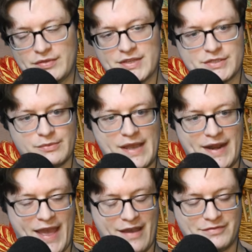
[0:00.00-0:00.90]
this array to
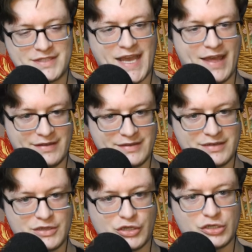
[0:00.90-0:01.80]
have 10
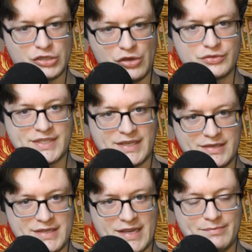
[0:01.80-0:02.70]
closing
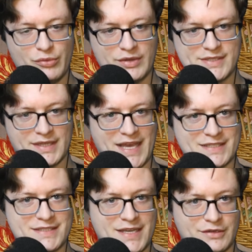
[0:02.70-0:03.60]
data points, the
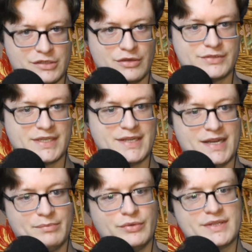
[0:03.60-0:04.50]
last 10 closing data
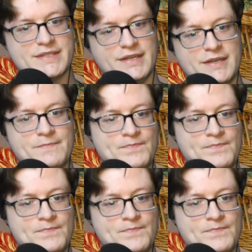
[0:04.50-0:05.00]
points in it.